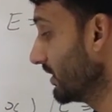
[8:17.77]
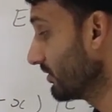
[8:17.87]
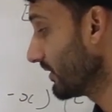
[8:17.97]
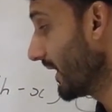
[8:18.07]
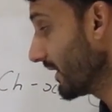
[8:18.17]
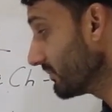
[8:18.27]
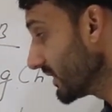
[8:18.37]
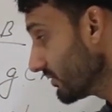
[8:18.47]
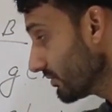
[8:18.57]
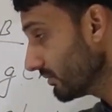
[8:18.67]
So you add up
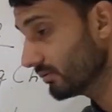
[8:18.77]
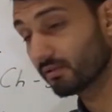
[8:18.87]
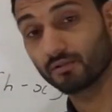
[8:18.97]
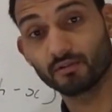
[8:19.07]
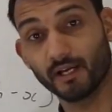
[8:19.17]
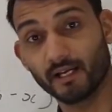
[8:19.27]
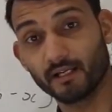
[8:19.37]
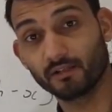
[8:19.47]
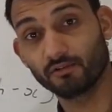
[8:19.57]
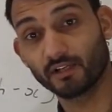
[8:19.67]
these two, so
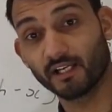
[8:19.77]
total